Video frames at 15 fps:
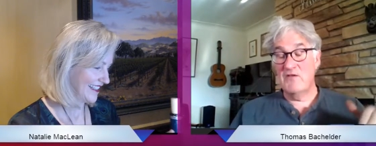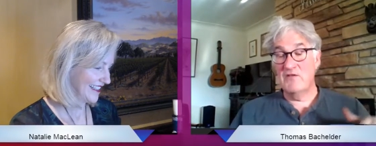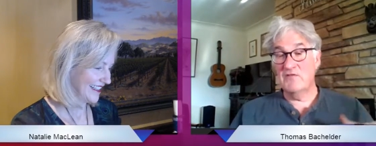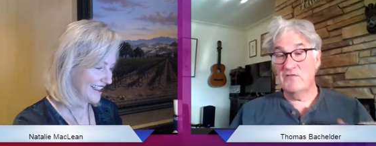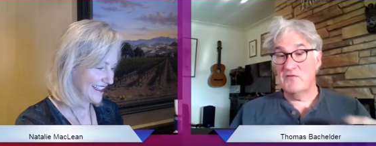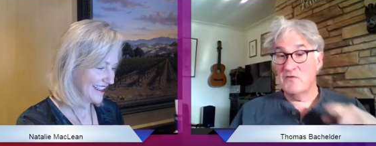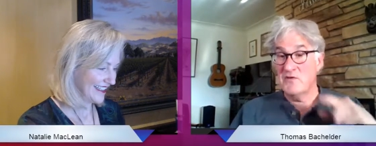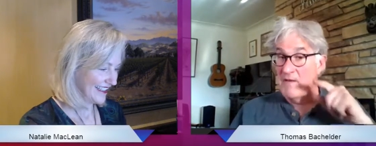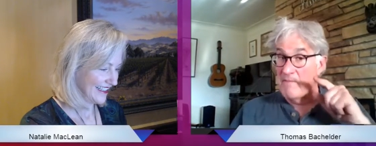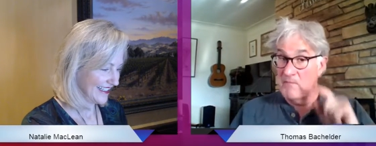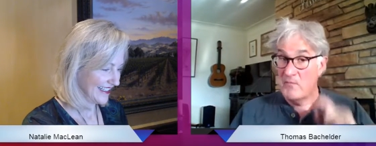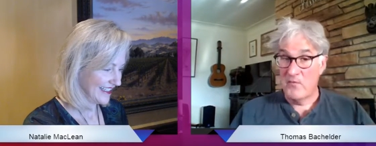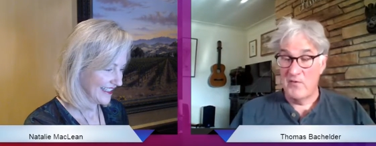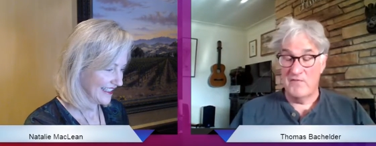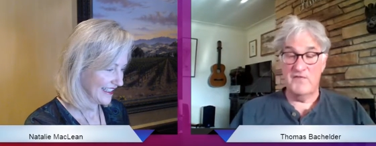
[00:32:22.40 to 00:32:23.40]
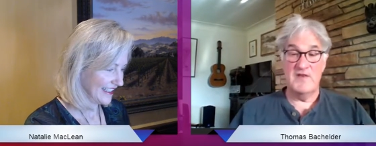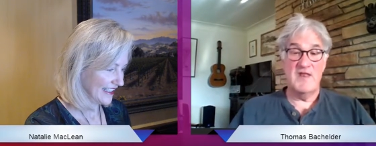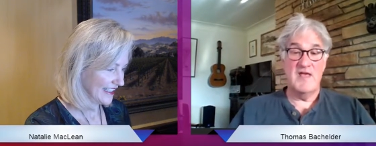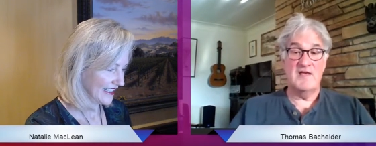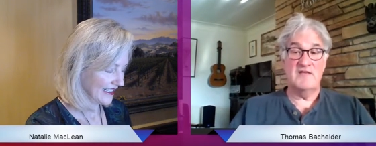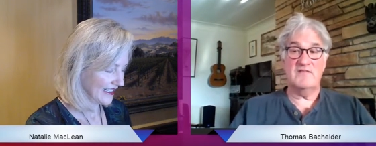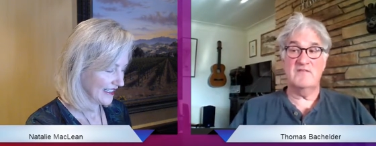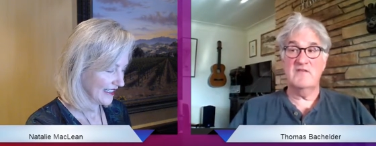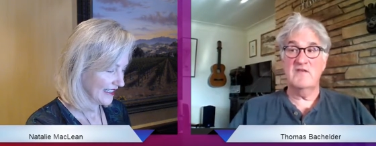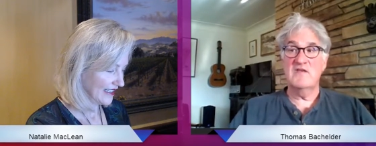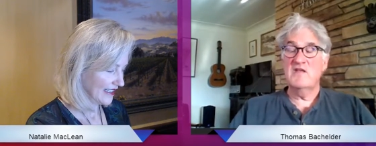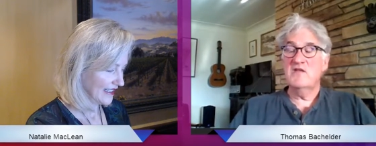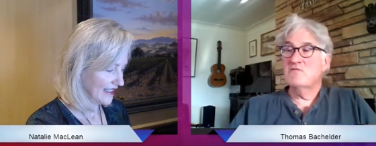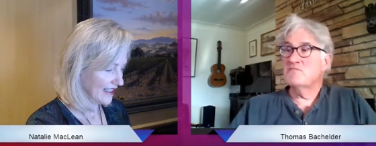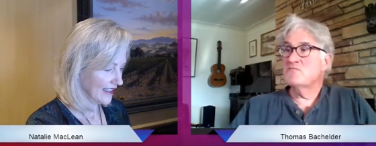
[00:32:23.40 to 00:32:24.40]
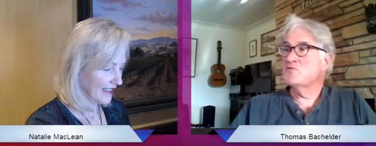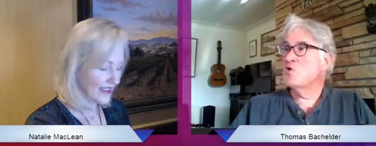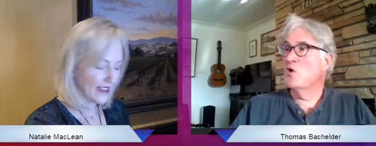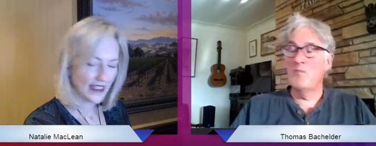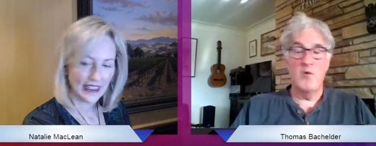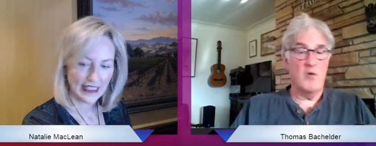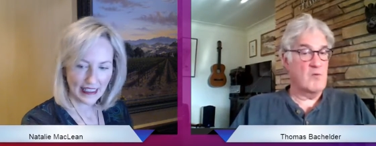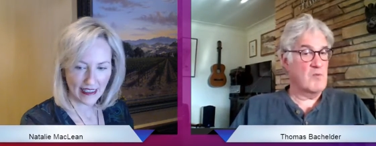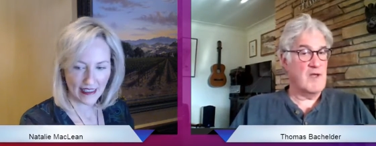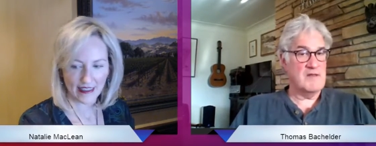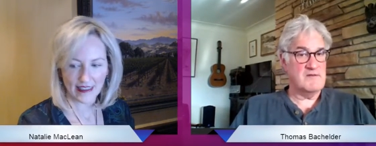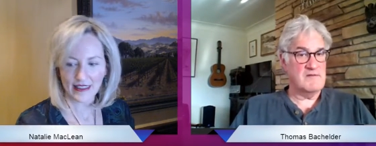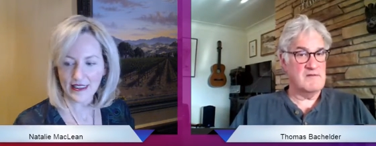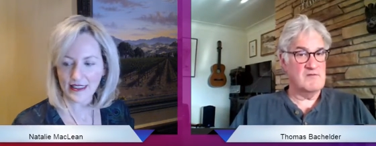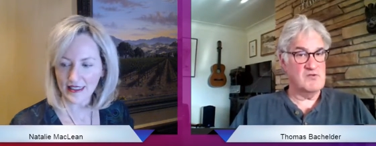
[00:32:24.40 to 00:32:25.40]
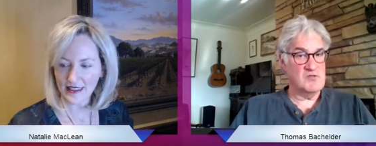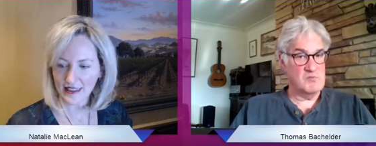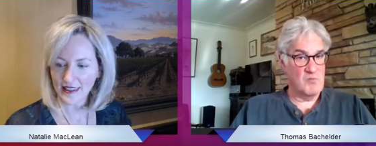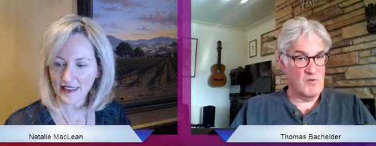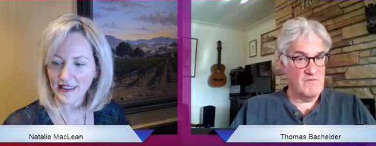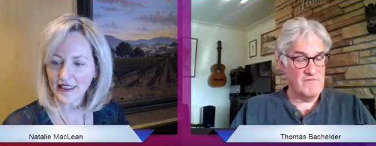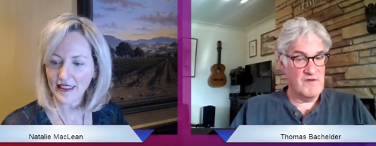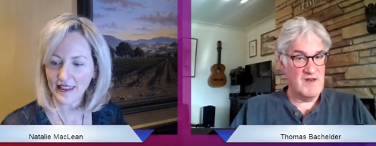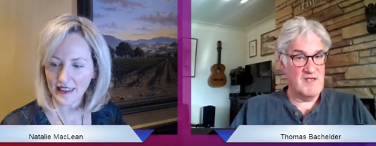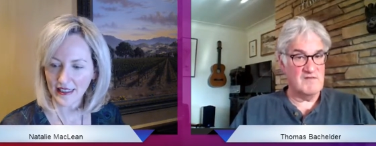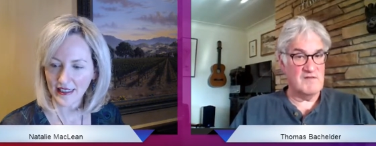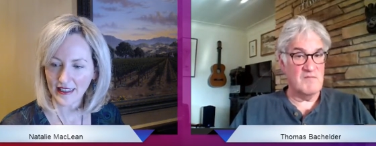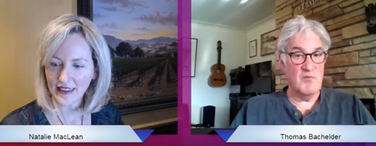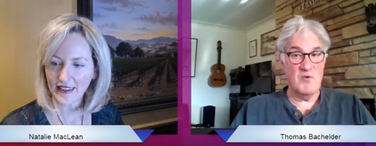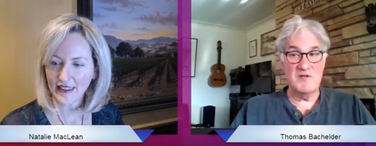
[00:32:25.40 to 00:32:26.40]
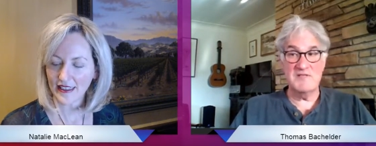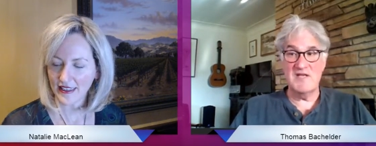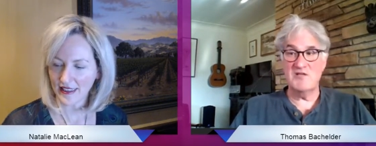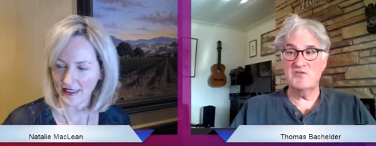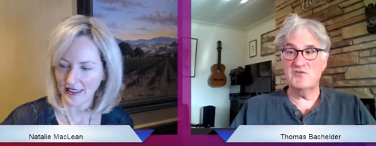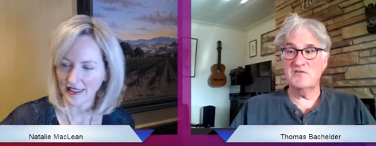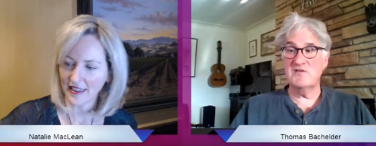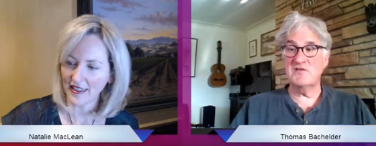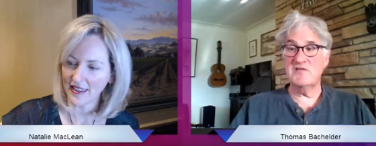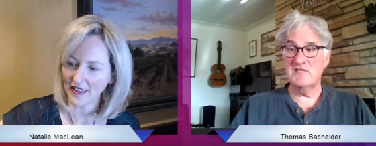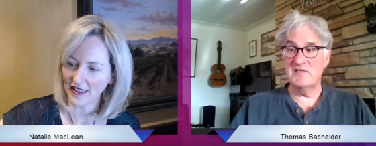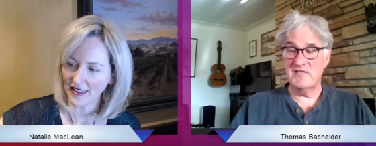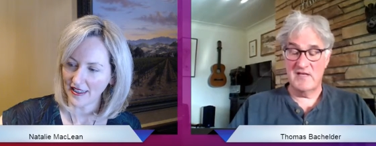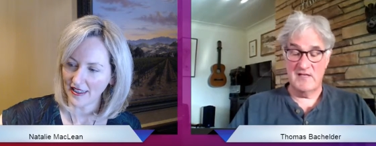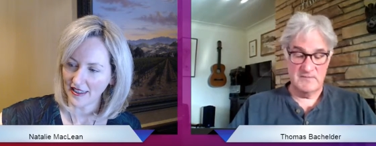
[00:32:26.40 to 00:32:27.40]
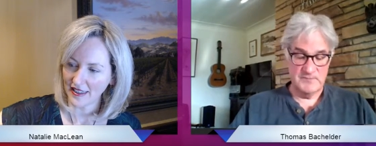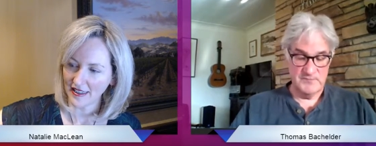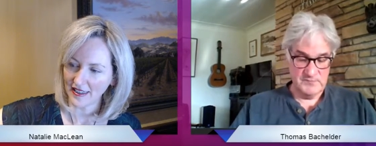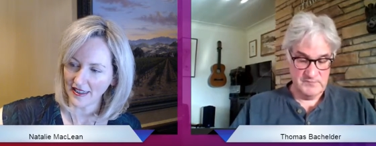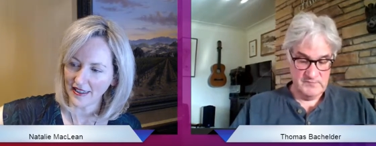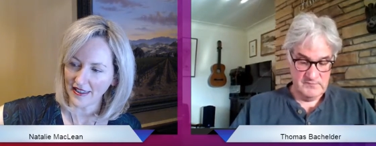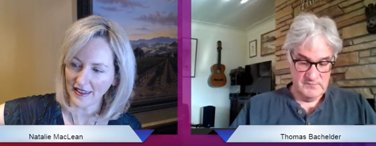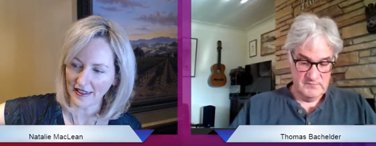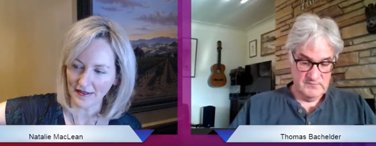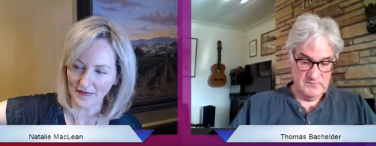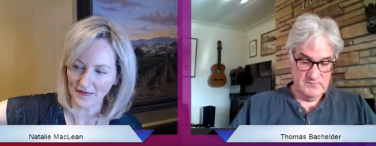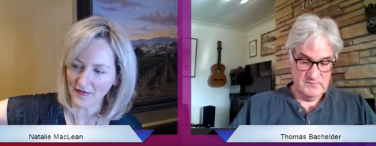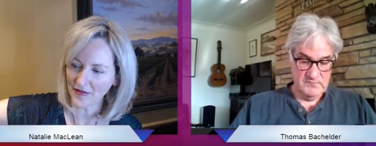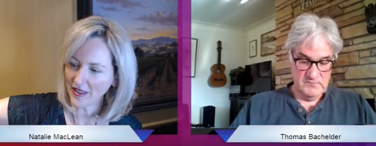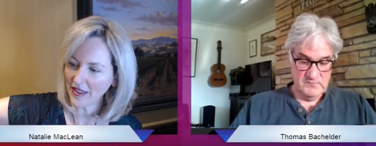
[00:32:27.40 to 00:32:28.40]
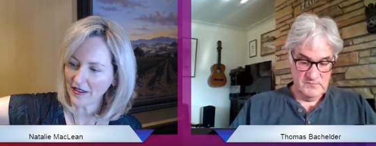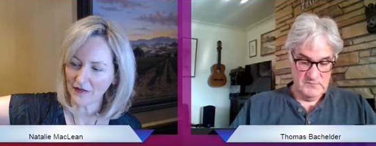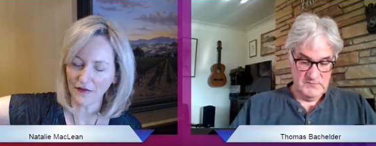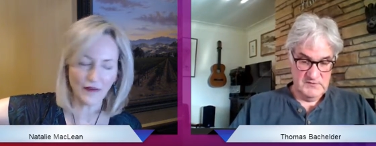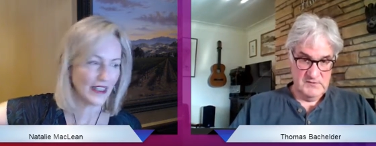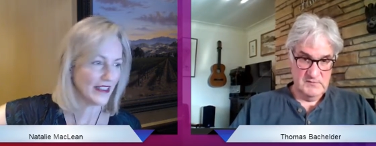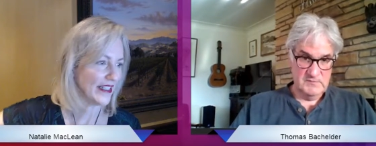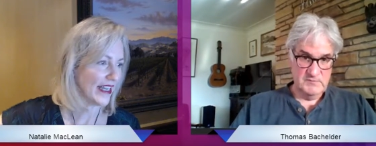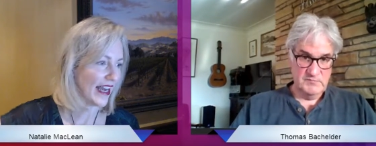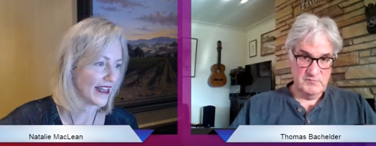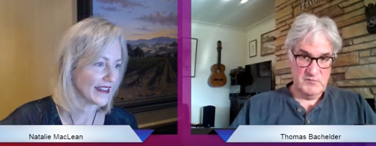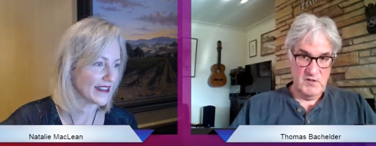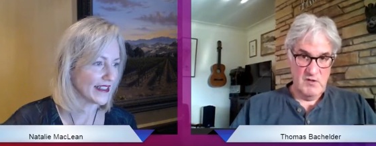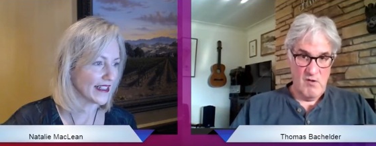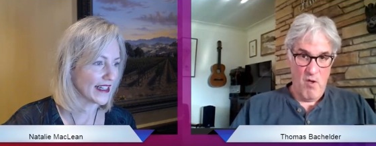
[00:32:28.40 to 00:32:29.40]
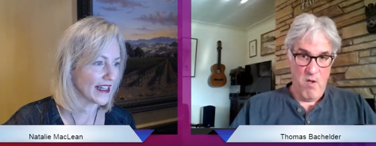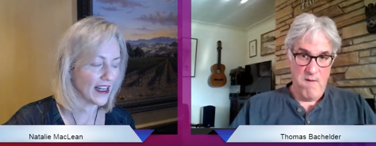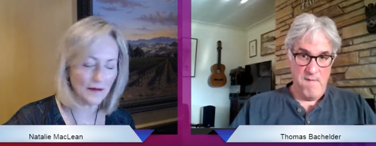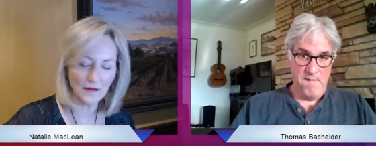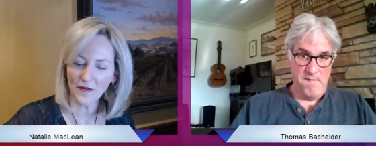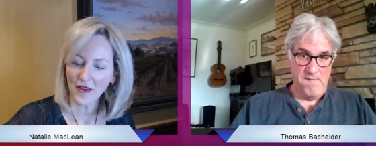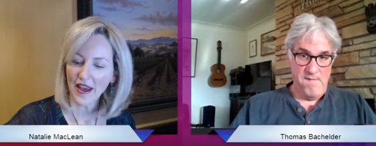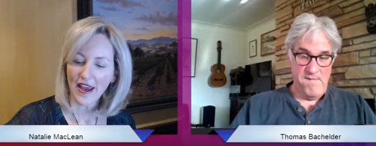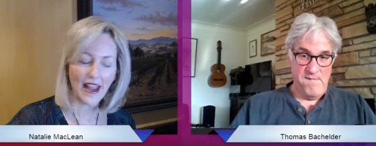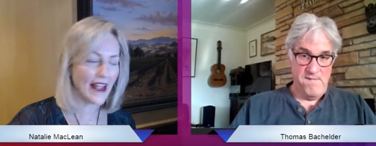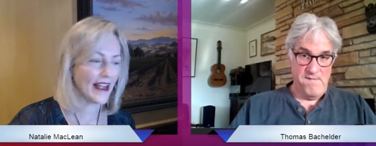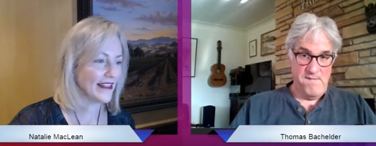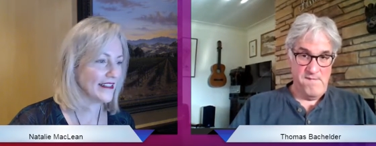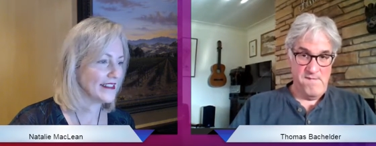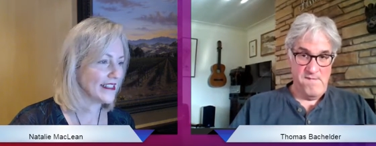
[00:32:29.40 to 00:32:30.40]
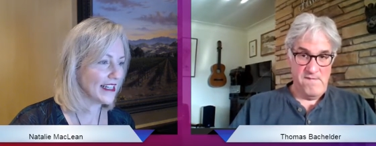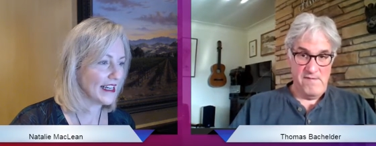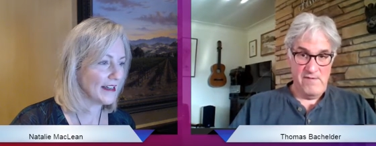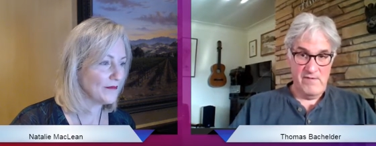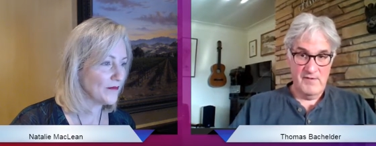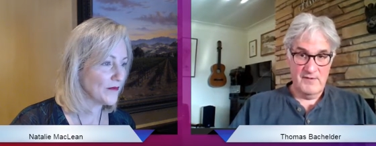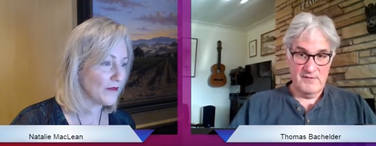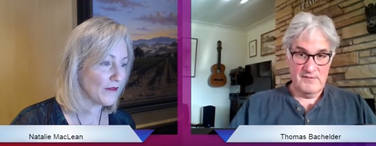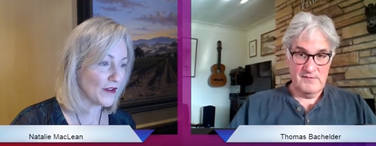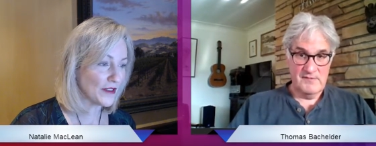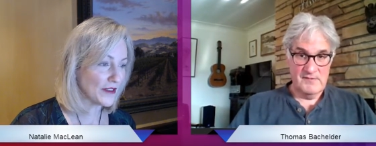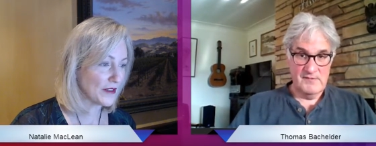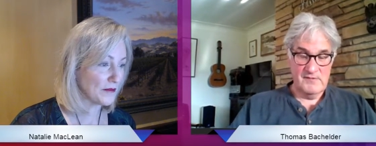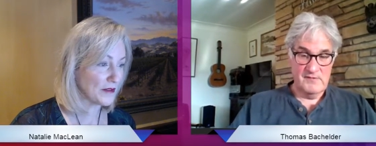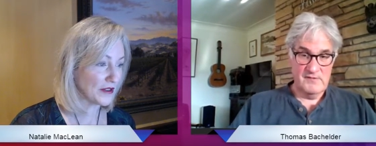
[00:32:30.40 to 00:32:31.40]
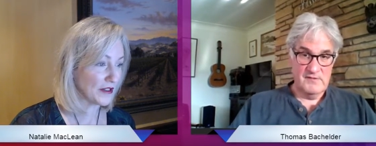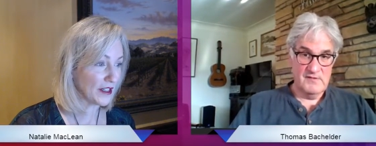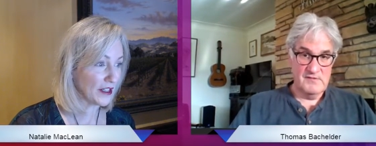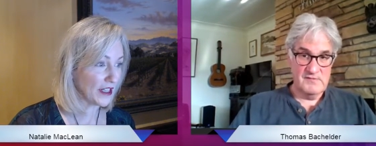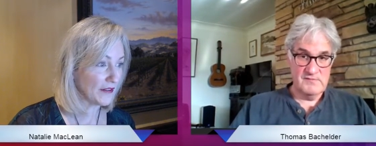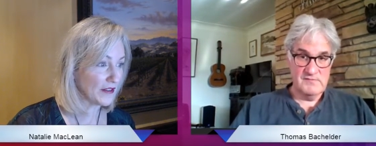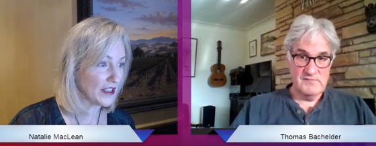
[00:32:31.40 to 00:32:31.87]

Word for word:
Speaker 1: Davis, you get more finesse, no more weight, just more finesse and more attention to detail. Yeah.
Speaker 2: Uh, fantastic. Um, and um, folks, I'm sorry, you're gonna have to